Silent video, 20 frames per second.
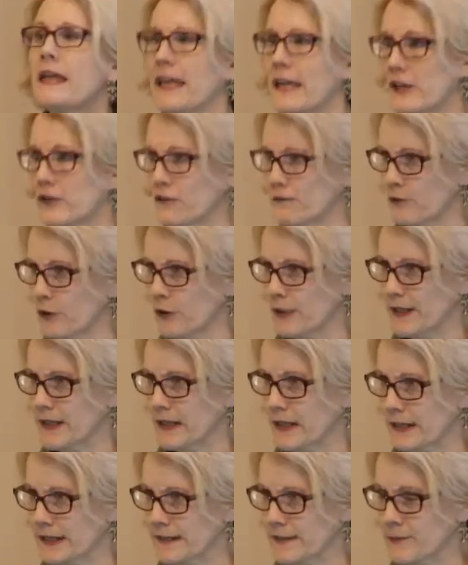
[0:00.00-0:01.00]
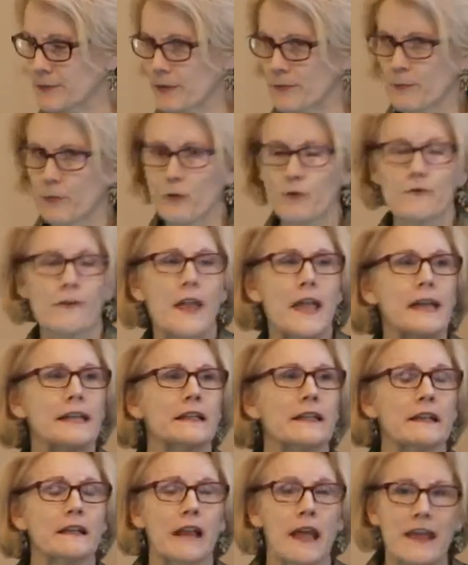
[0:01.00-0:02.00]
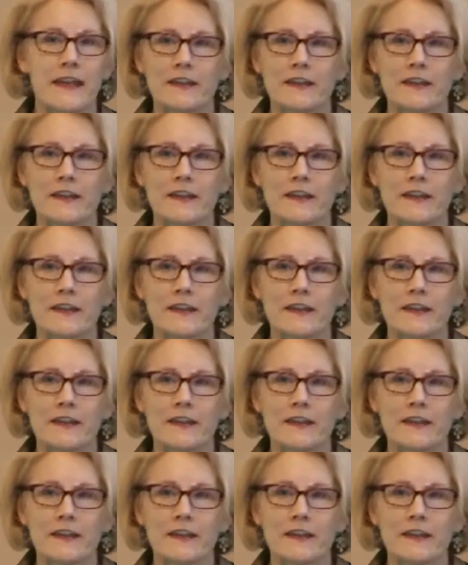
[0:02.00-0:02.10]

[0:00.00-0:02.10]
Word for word: interviewing Elizabeth Bouvia and um,